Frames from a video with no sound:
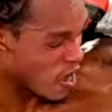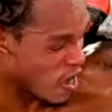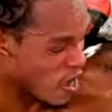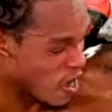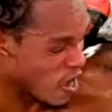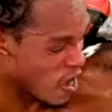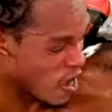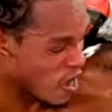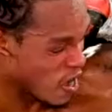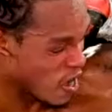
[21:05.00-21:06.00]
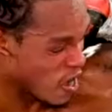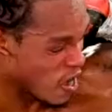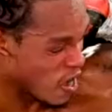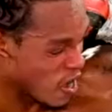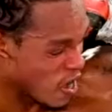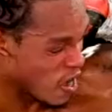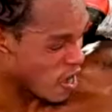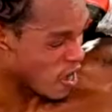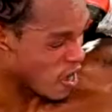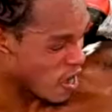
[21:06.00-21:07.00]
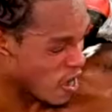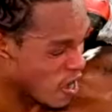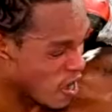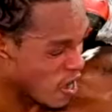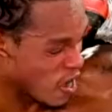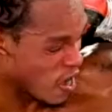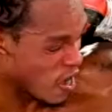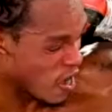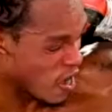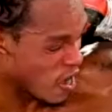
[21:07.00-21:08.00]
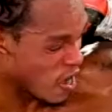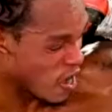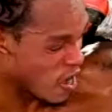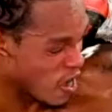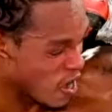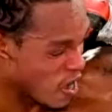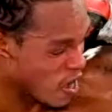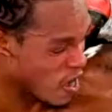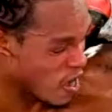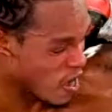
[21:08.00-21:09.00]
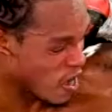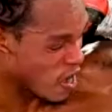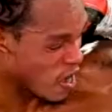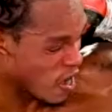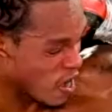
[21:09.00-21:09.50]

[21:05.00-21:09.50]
This person isn't speaking.